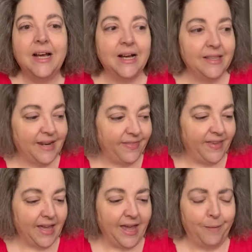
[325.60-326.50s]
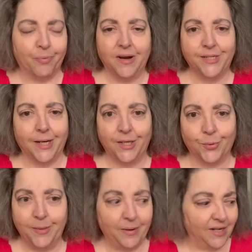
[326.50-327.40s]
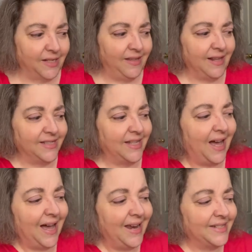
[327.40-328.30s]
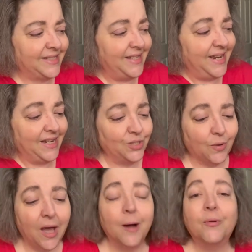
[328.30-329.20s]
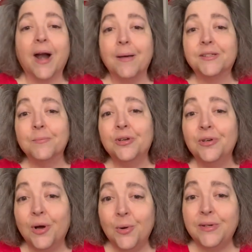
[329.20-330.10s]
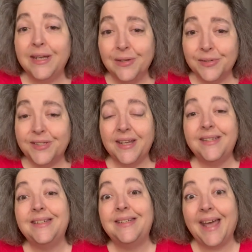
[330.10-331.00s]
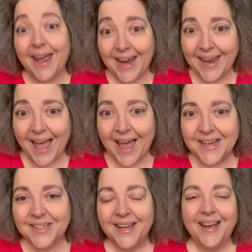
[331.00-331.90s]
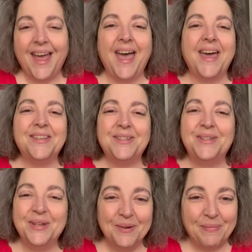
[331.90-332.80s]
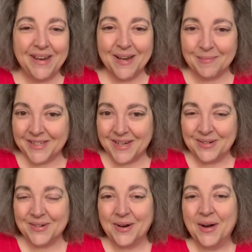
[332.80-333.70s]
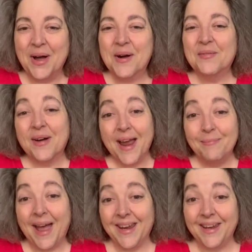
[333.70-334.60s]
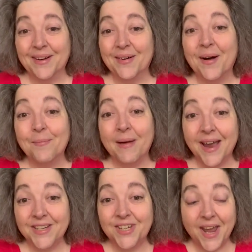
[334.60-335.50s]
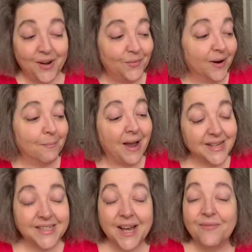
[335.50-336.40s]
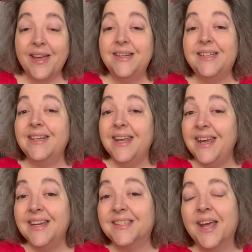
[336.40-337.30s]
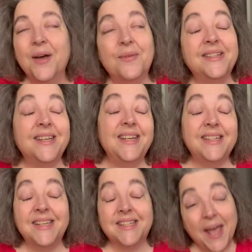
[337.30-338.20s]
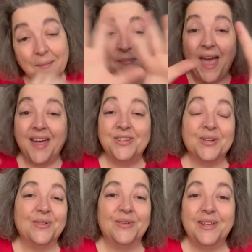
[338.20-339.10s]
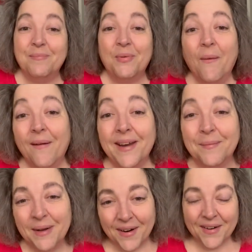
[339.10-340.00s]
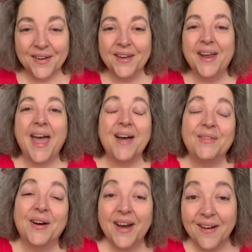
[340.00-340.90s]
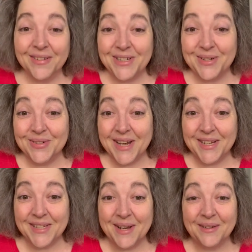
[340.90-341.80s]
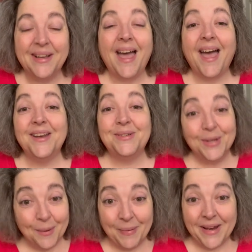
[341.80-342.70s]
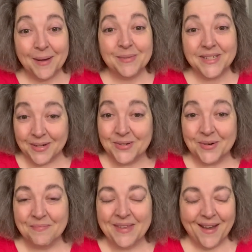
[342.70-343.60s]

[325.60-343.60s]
That I think I had priced at like $3. I think that's the highest thing. So come grab some good old deals today, guys, at 2 p.m. Central, right back here on my channel, where myself and Denise with Denise's Magical Emporium are going to have our every Tuesday sale at 2 p.m. Central.